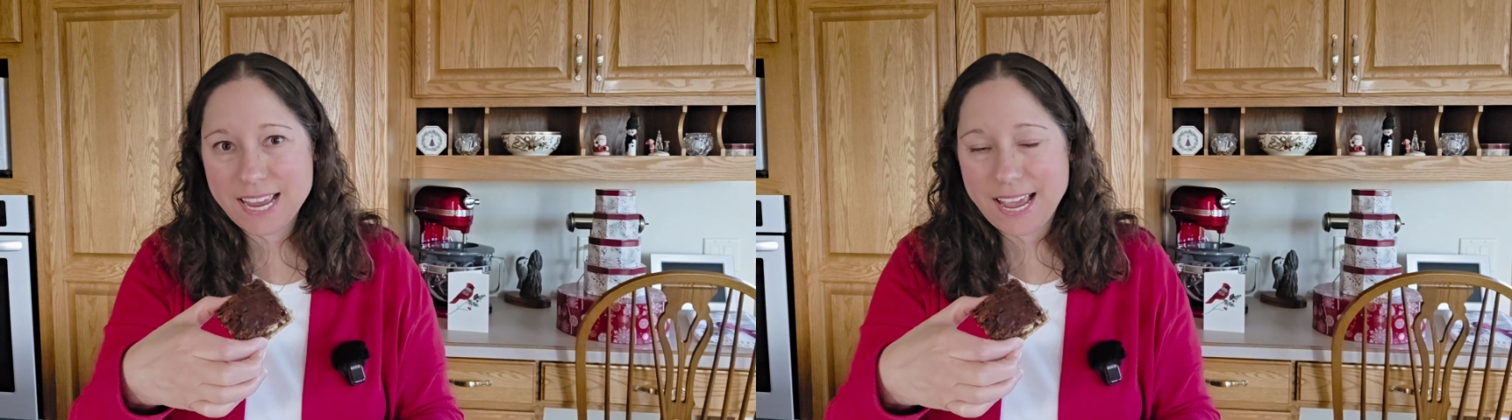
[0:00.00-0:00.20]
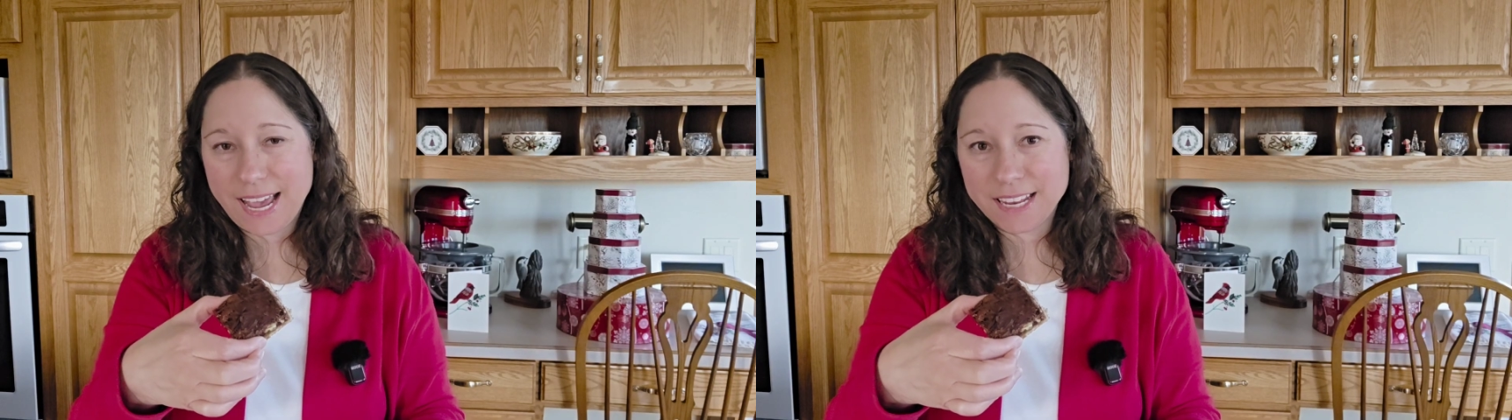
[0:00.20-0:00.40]

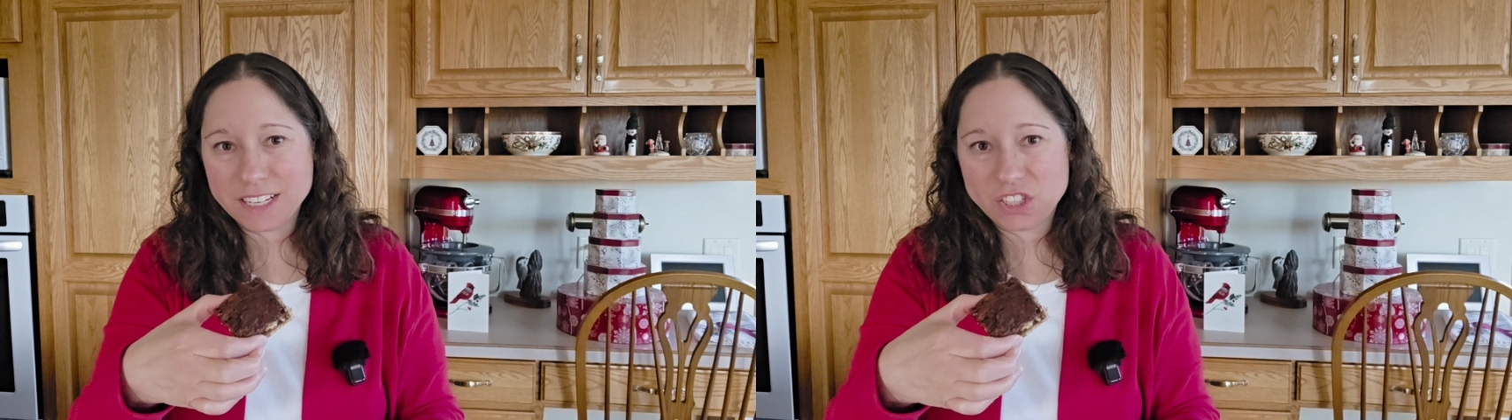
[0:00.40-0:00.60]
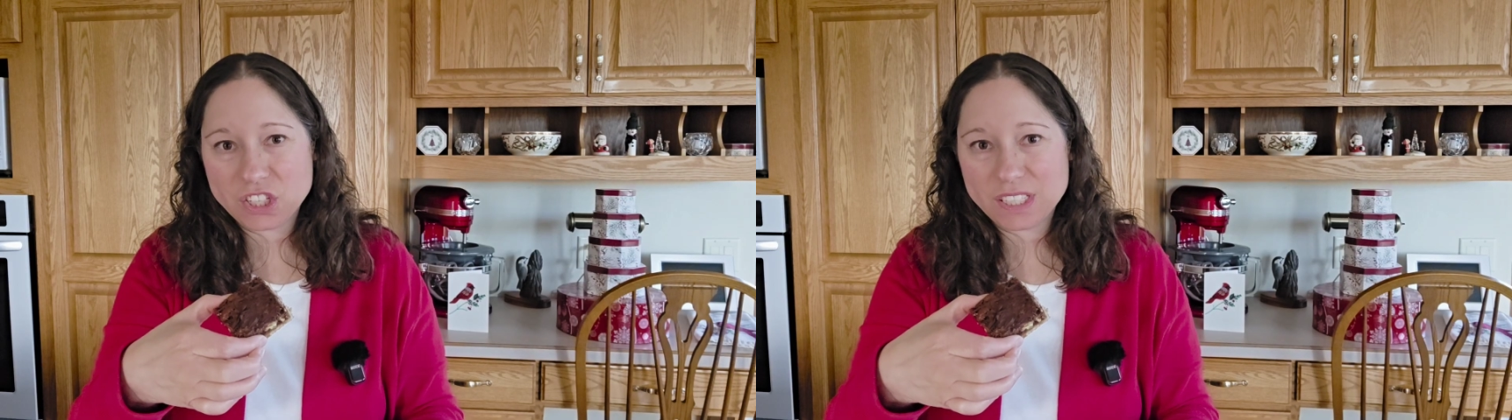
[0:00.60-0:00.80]
And
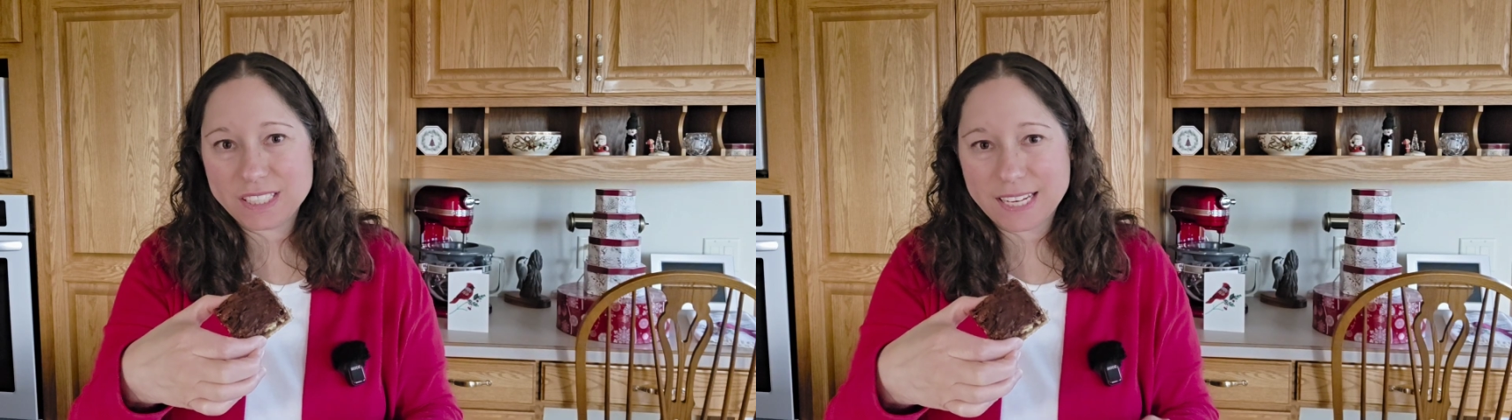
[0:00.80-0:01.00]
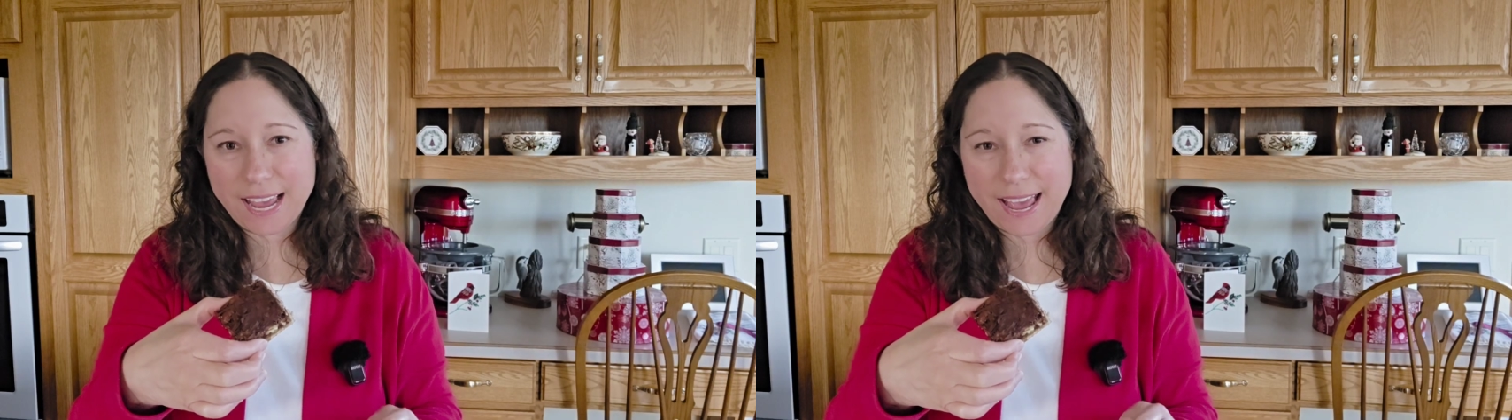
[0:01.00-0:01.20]
it
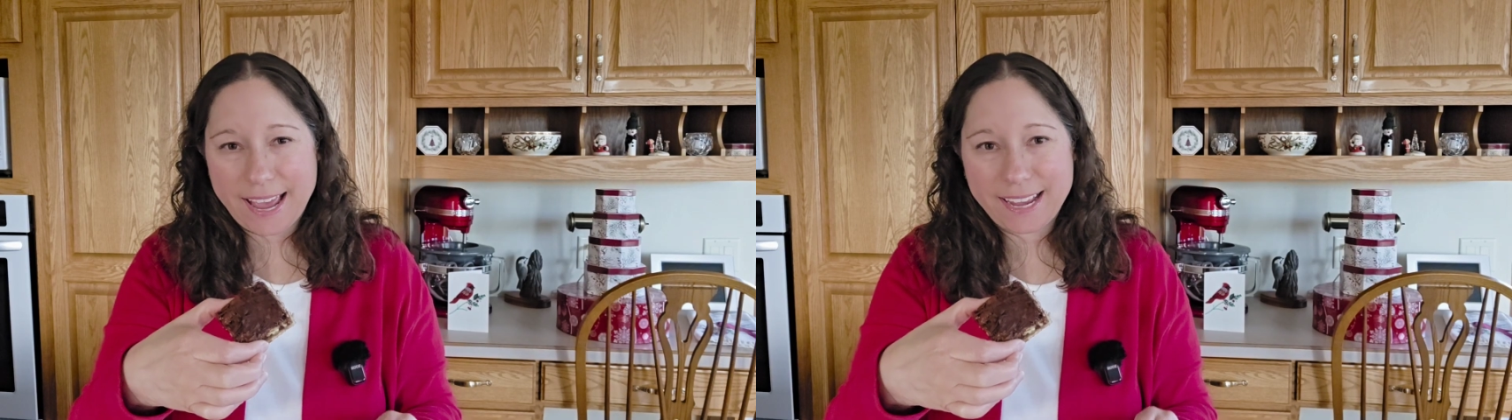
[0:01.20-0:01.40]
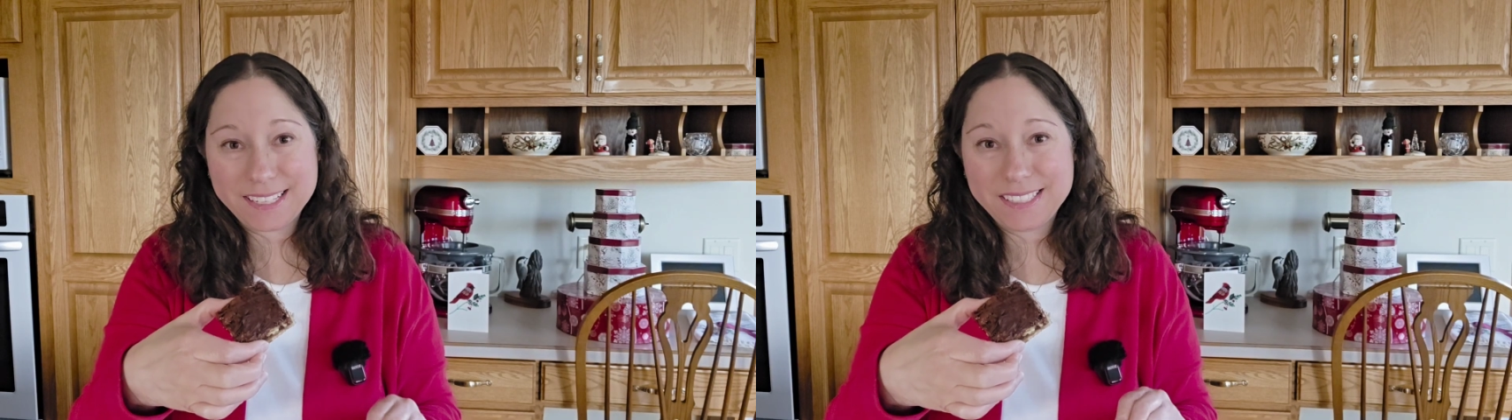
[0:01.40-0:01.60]
just
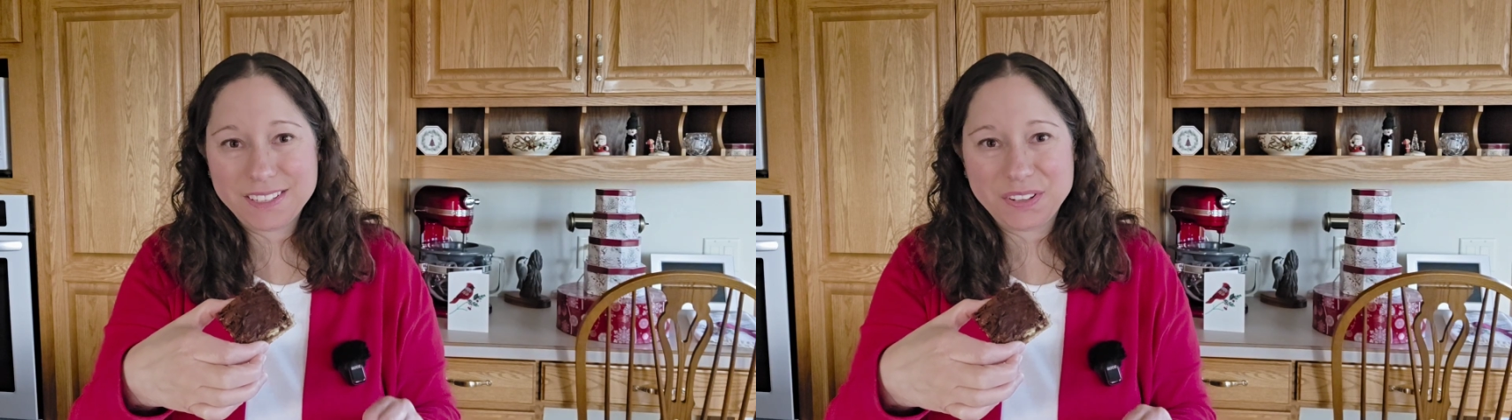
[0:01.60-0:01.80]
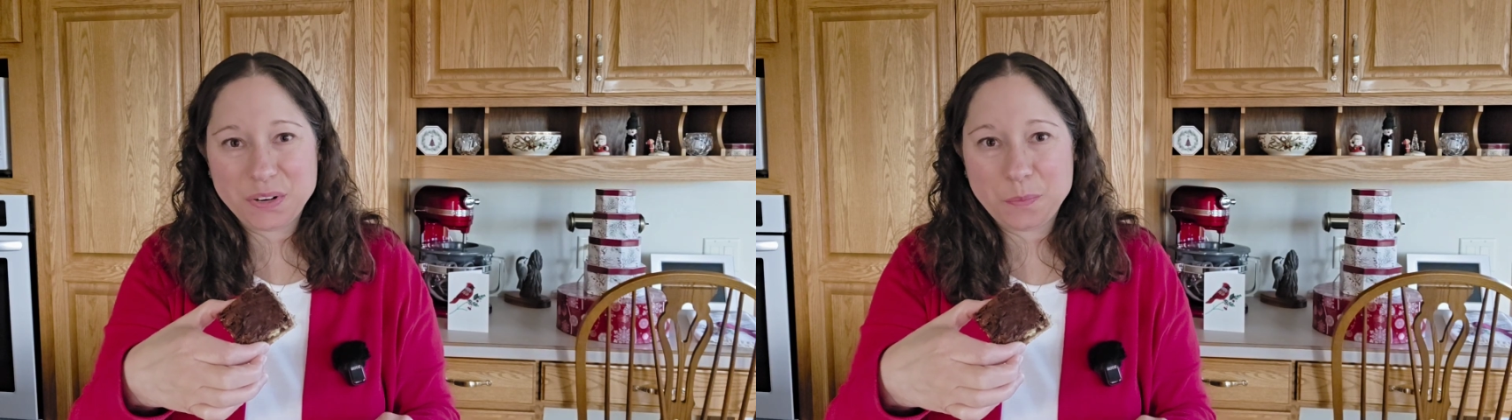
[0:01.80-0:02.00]
adds a
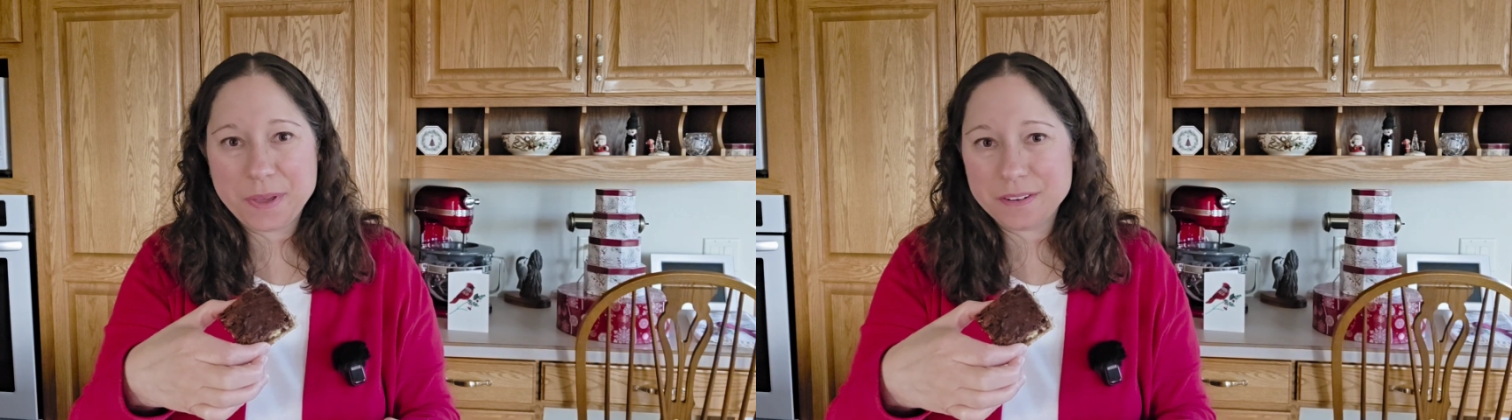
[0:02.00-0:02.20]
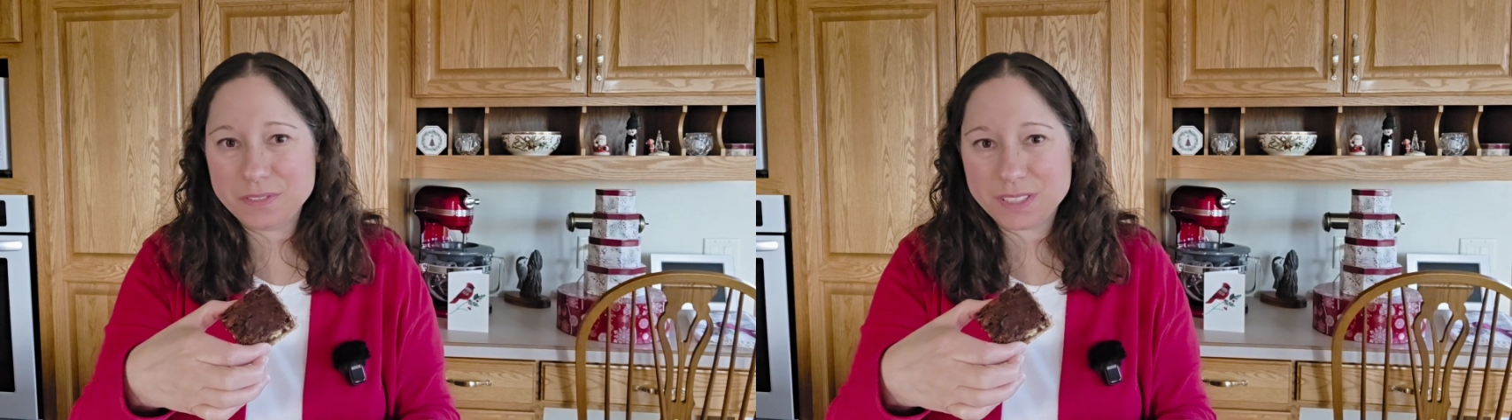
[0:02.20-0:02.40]
little bit
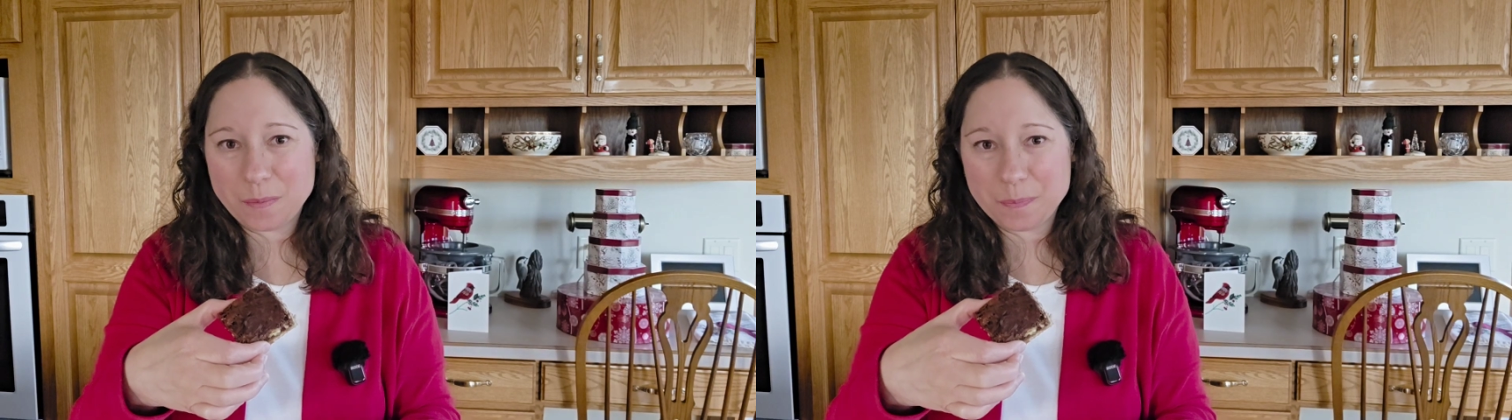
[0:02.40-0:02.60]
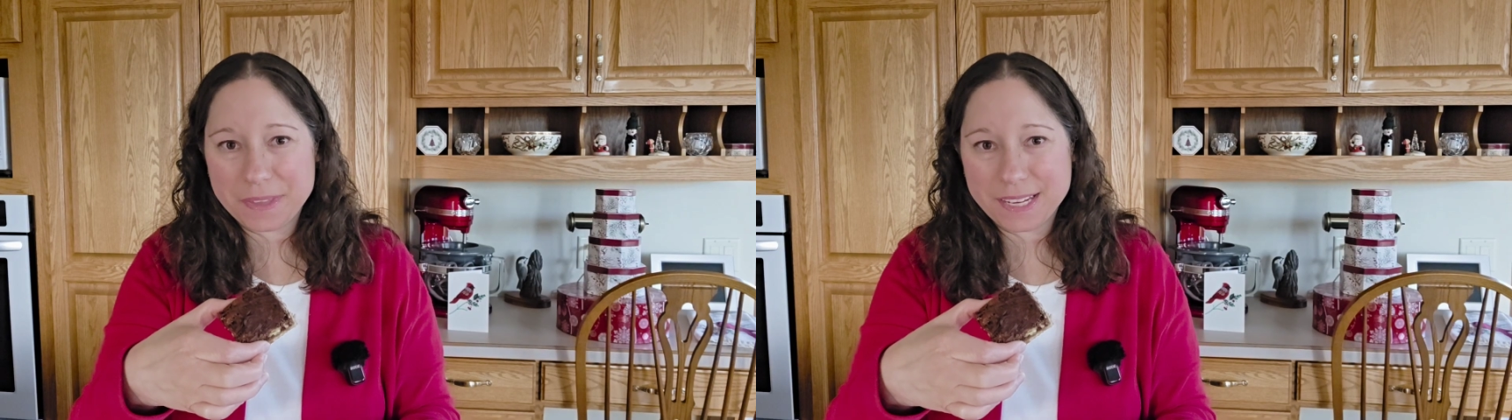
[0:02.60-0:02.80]
of
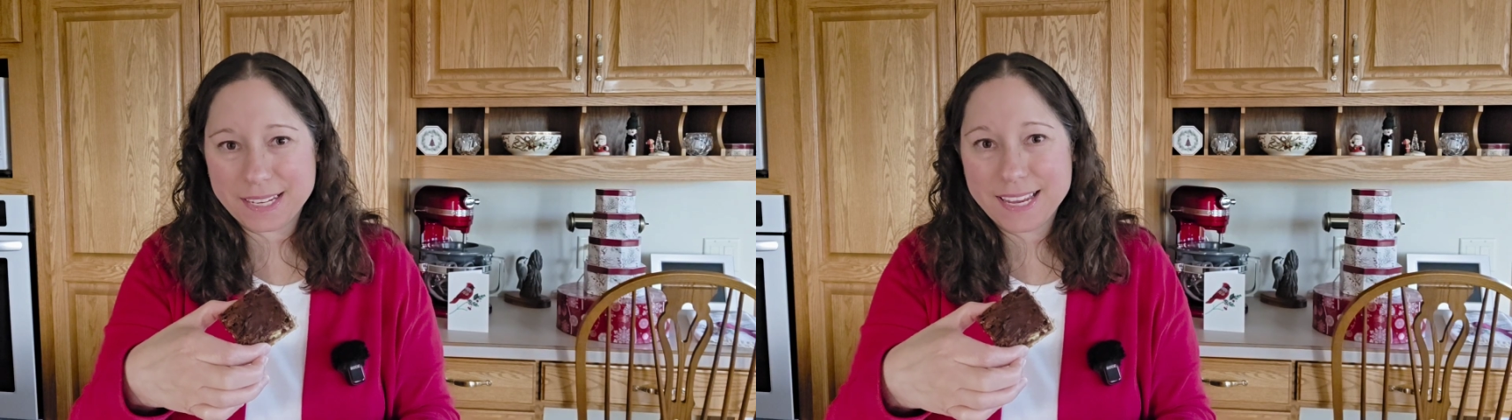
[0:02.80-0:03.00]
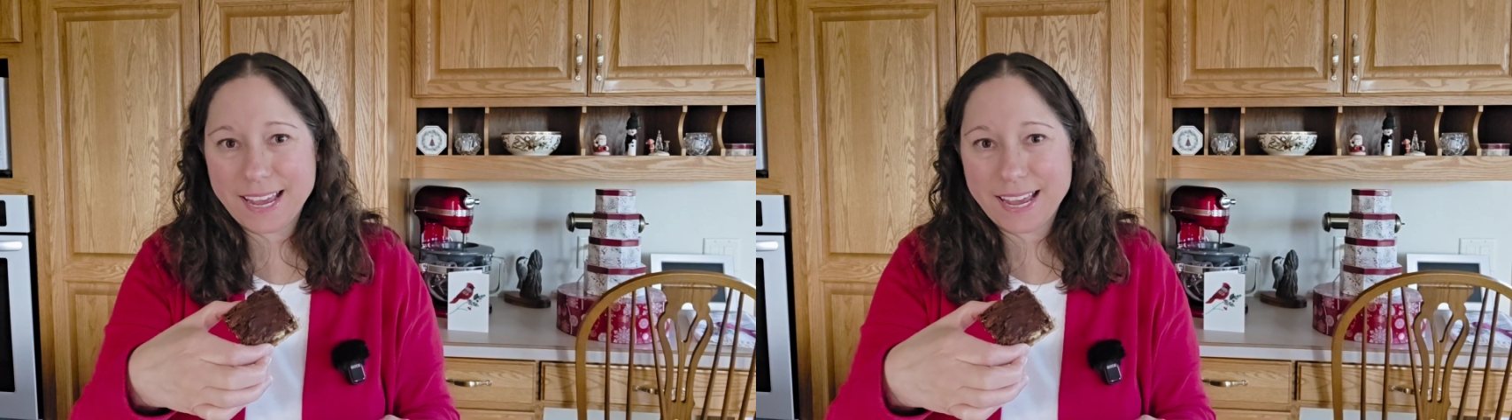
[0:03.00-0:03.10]
something